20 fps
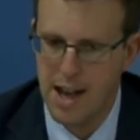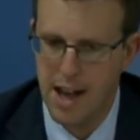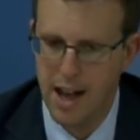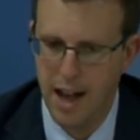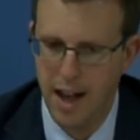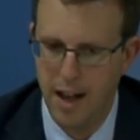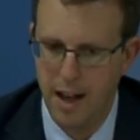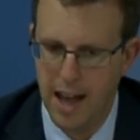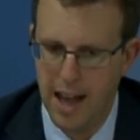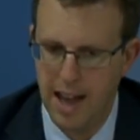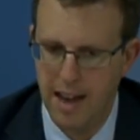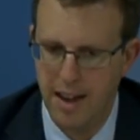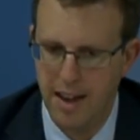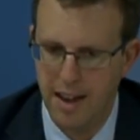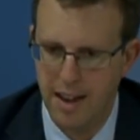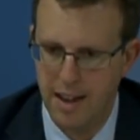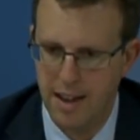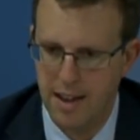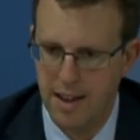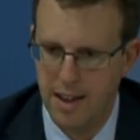Uh, and
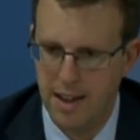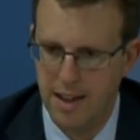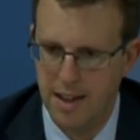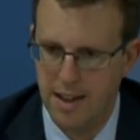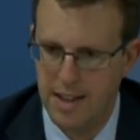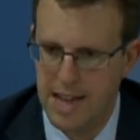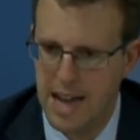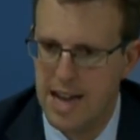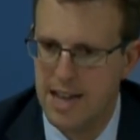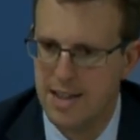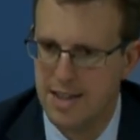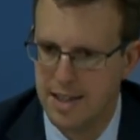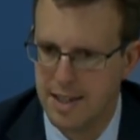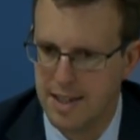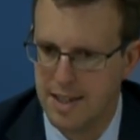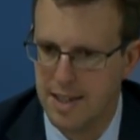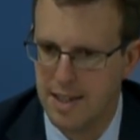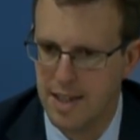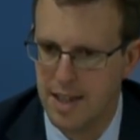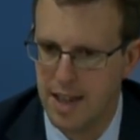uh, the
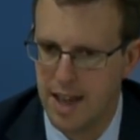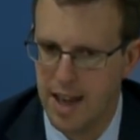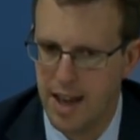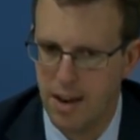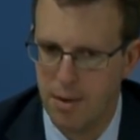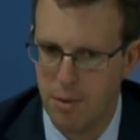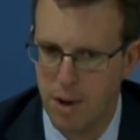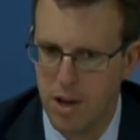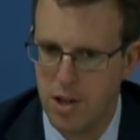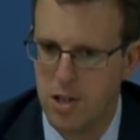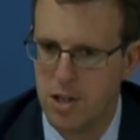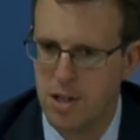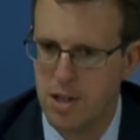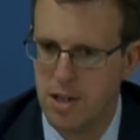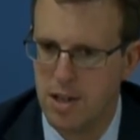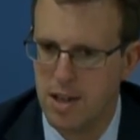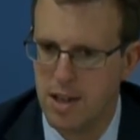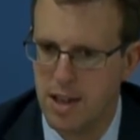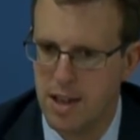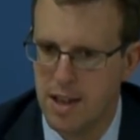ISTC and
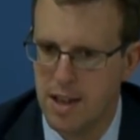Russian